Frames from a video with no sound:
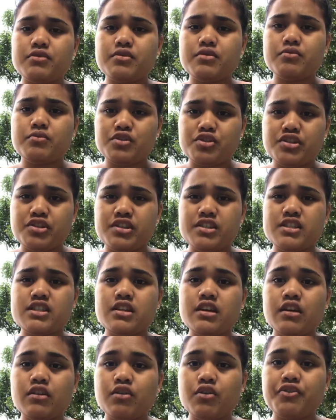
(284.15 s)
which is
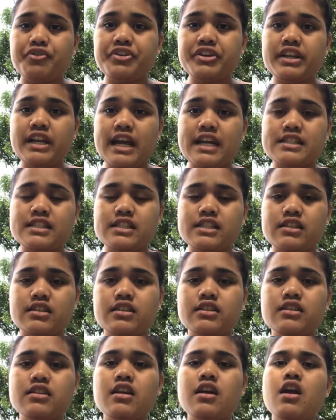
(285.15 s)

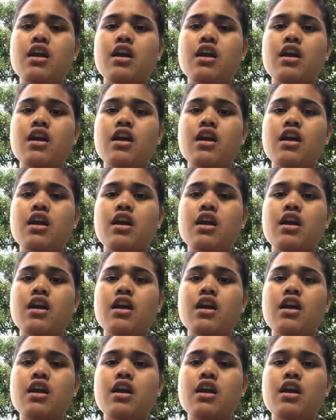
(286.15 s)
COVID-19,